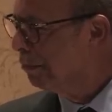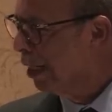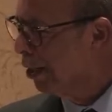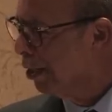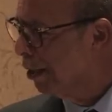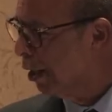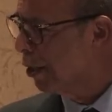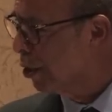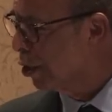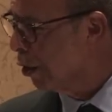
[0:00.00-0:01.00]
They, they're
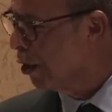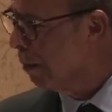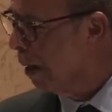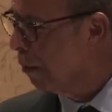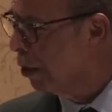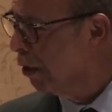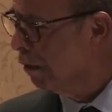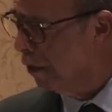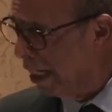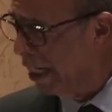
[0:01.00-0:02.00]
concerned about whether you're
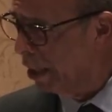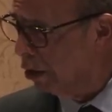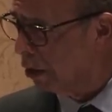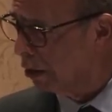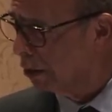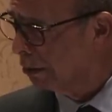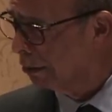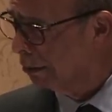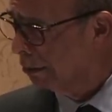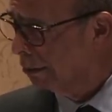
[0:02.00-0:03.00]
vegan or,
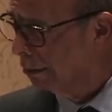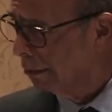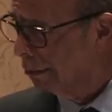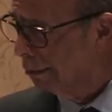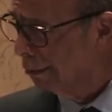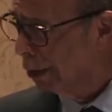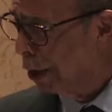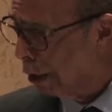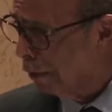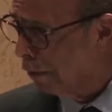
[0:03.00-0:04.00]
you
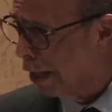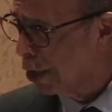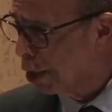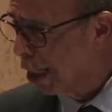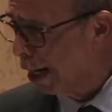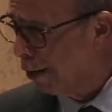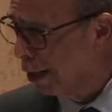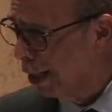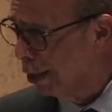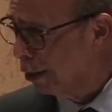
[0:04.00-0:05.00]
know,
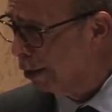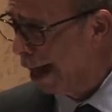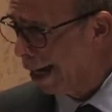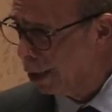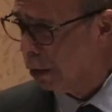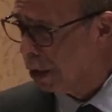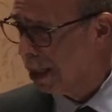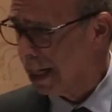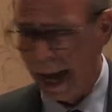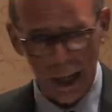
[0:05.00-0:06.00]
vegetarian or lactose
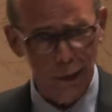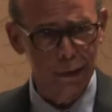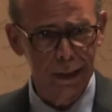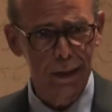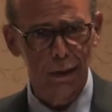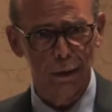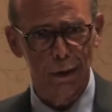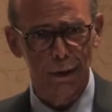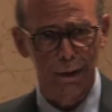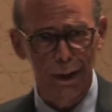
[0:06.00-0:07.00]
intolerant
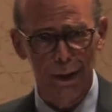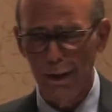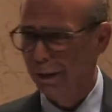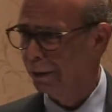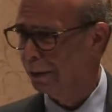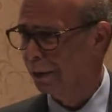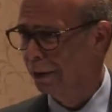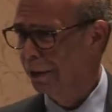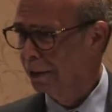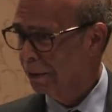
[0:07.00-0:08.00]
or, you know,
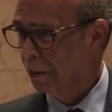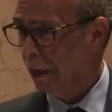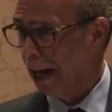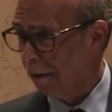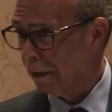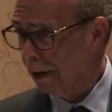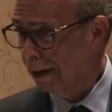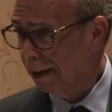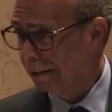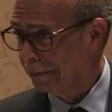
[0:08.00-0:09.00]

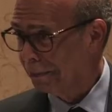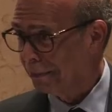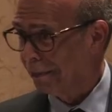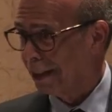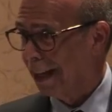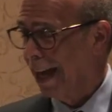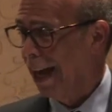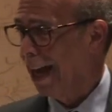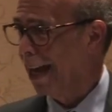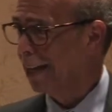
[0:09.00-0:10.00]
whatever.
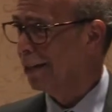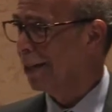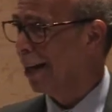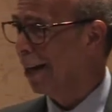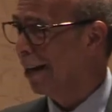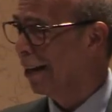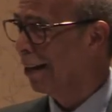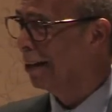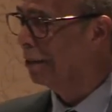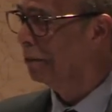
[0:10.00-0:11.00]
And
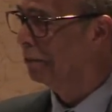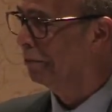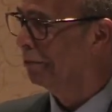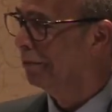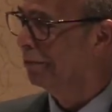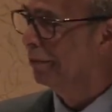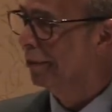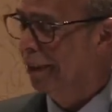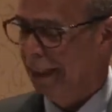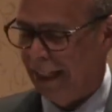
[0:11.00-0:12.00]
uh,
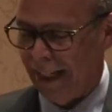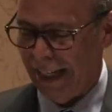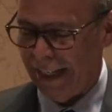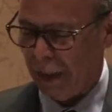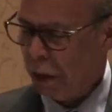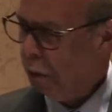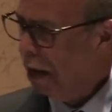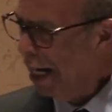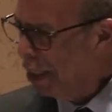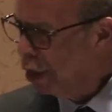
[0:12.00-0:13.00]
they're so
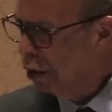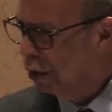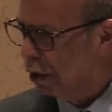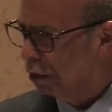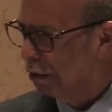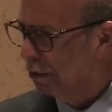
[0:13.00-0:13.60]
nice to you.